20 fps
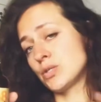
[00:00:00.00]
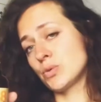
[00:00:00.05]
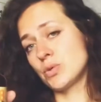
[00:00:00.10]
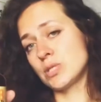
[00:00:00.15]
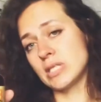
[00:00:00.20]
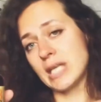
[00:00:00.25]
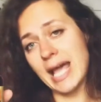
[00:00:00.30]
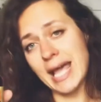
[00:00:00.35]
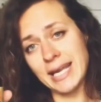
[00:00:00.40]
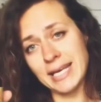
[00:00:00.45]

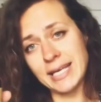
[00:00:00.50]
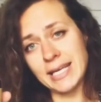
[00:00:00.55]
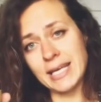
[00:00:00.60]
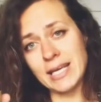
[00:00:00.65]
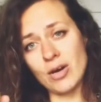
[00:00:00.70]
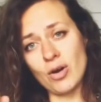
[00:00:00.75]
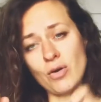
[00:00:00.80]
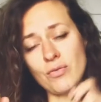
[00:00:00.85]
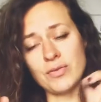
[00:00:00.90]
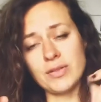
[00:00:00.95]
any
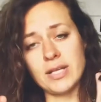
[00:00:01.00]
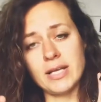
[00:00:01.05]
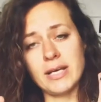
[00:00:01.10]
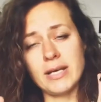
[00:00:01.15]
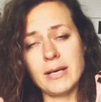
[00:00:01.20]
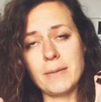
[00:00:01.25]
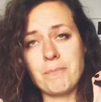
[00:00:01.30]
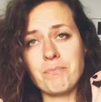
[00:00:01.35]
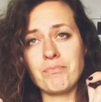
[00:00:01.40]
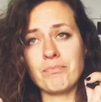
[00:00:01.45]
of
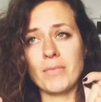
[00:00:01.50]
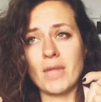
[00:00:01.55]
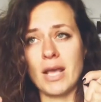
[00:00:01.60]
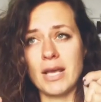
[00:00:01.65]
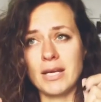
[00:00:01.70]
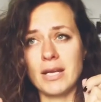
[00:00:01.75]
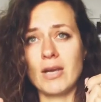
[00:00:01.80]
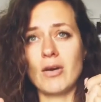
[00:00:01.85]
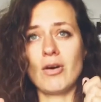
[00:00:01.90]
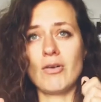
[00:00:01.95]

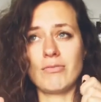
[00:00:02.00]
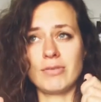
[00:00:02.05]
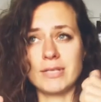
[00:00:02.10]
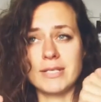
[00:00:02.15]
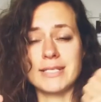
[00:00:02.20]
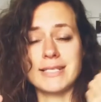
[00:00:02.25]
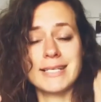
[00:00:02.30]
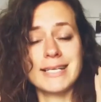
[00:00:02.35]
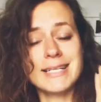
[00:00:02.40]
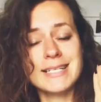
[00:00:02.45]
the
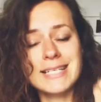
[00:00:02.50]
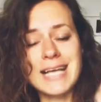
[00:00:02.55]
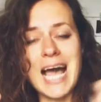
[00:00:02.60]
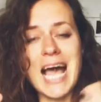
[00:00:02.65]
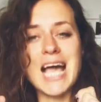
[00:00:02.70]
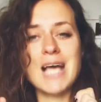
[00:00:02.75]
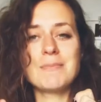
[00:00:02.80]
skin types,